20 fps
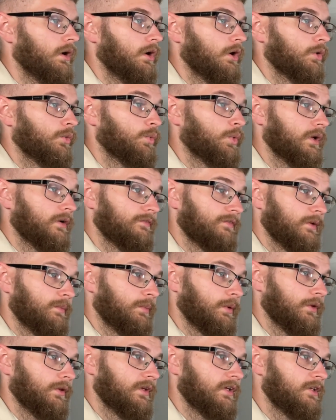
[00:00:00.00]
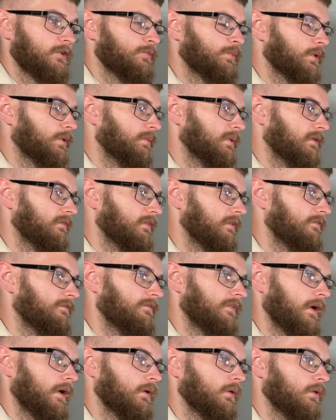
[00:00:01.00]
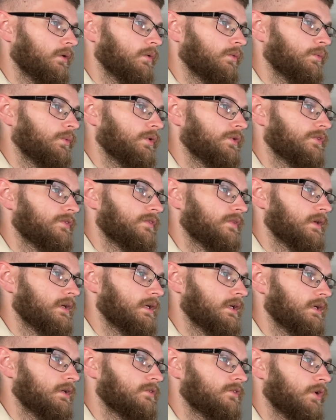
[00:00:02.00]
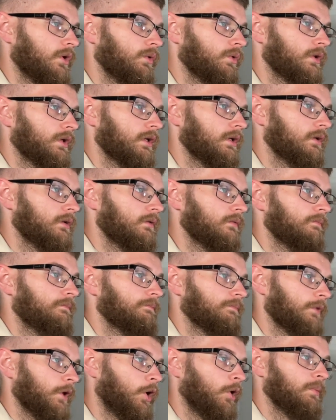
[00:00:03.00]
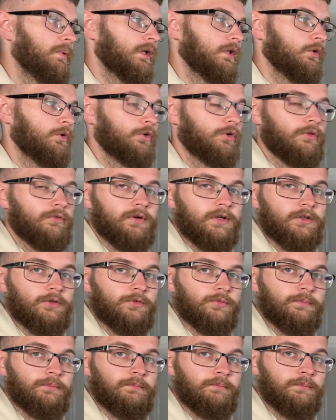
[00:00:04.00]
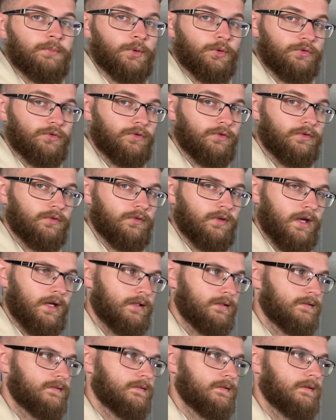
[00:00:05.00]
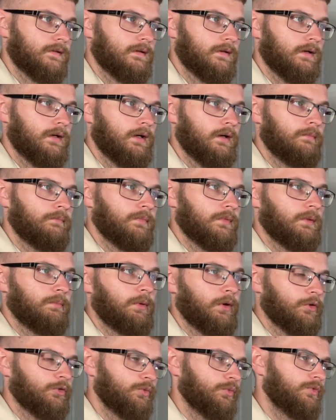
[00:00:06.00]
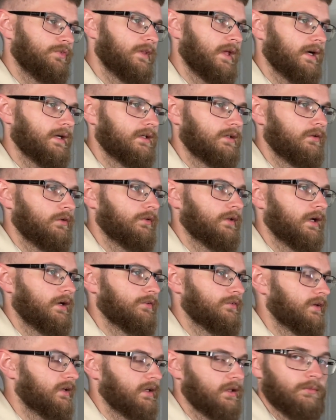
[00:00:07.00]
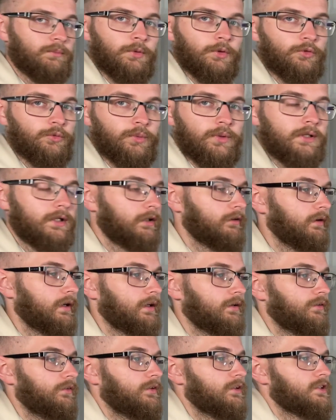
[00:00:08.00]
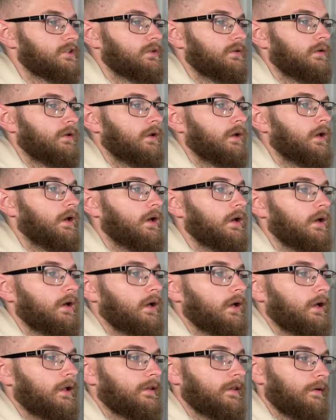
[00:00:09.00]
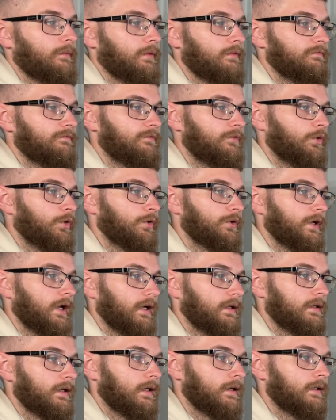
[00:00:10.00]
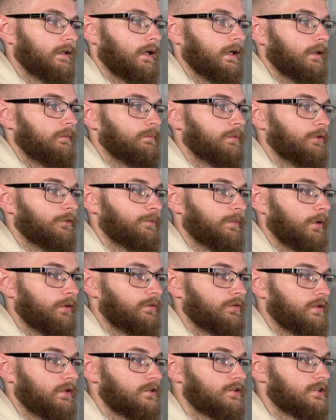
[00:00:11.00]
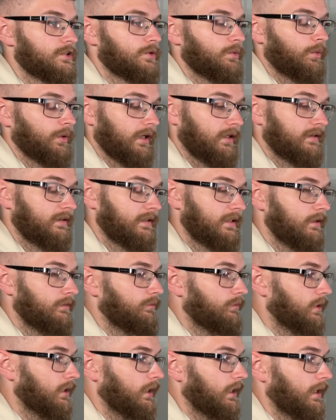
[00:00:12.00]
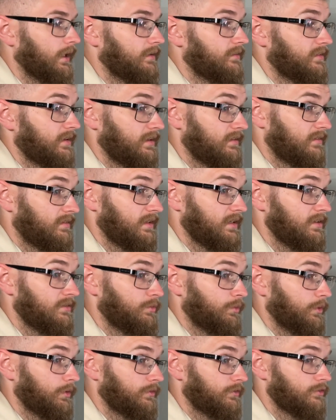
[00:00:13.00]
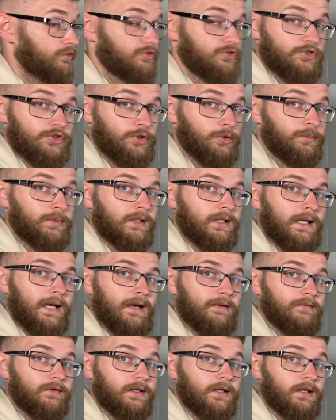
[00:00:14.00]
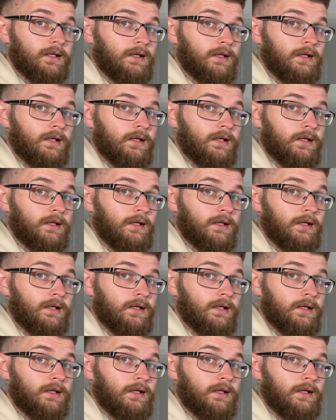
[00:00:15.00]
Quick flip on these, but a bit of a fail, was the Tolkien, The Hobbit and Lord of the Rings box set. The box was knackered on the outside and the books weren't in great condition. That went for $9.99 plus postage. What I didn't realise is these were stupidly heavy,